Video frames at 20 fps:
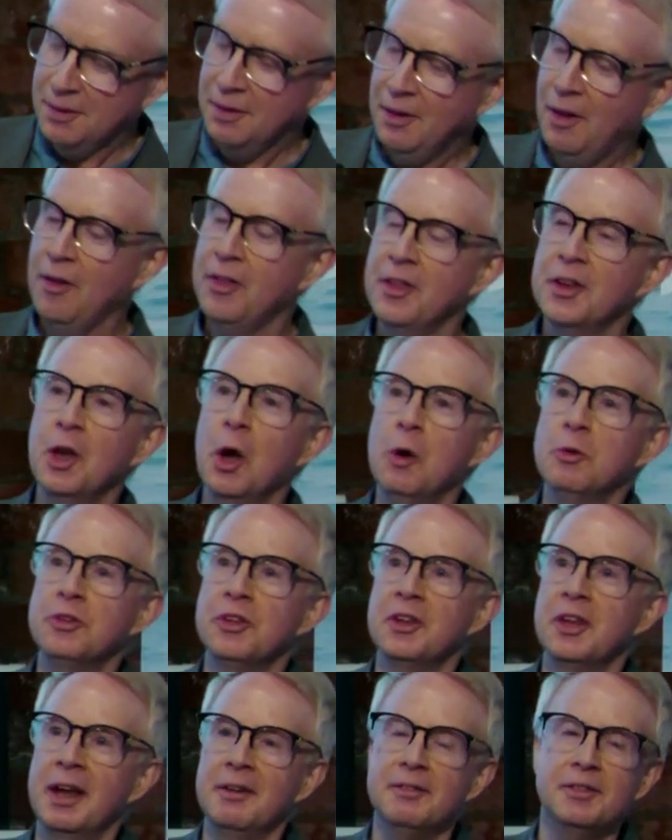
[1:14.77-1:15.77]
all the
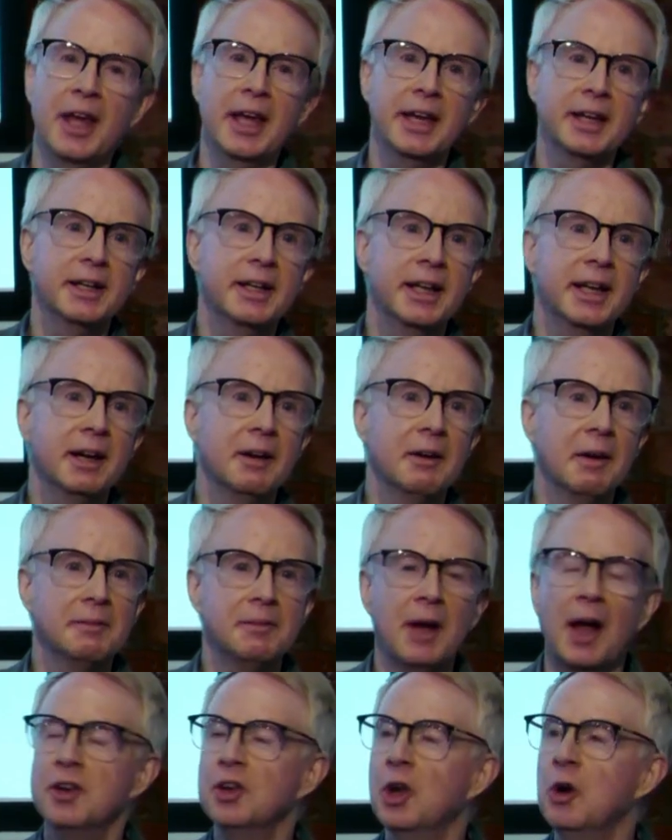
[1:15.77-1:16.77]
notes that I've taken here. I've
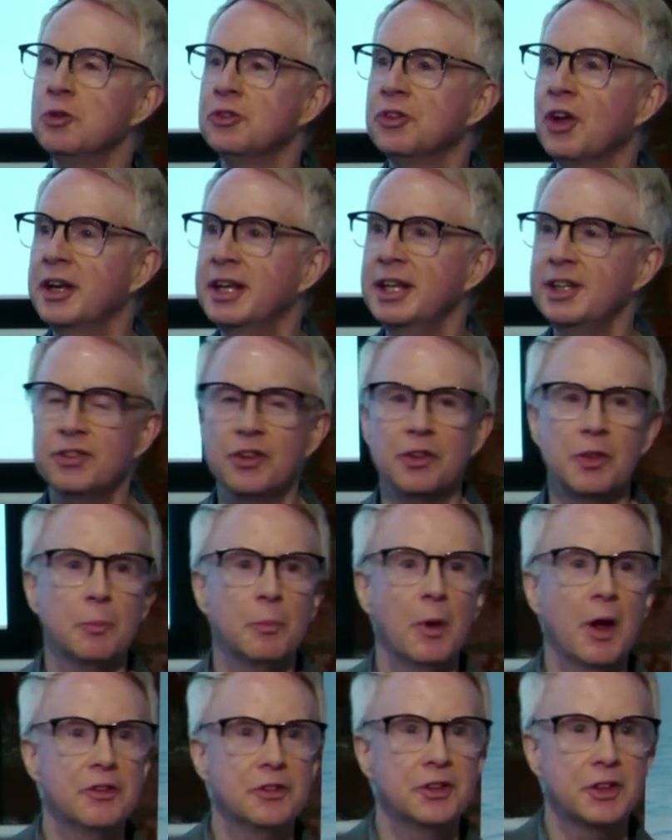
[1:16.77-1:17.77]
got notes on each of the
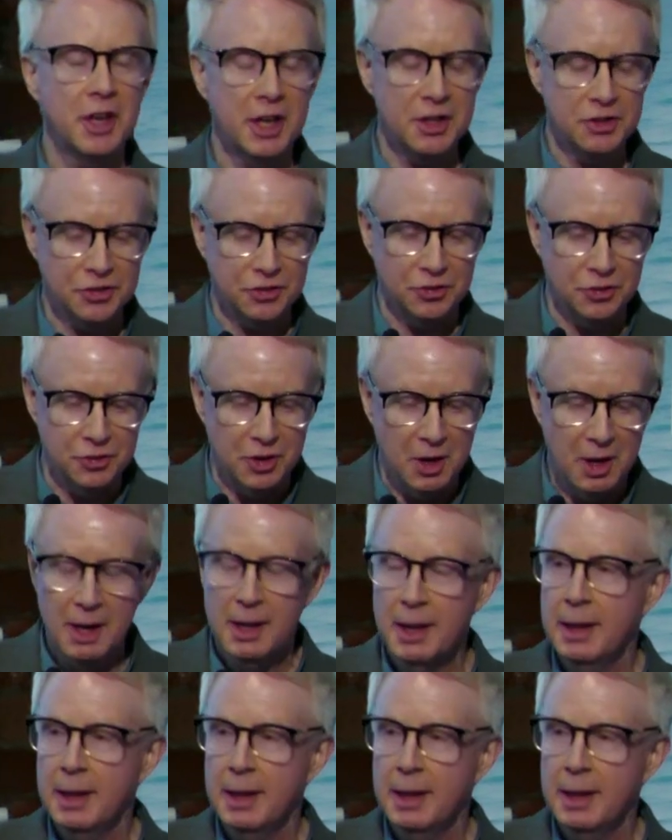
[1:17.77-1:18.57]
presentations.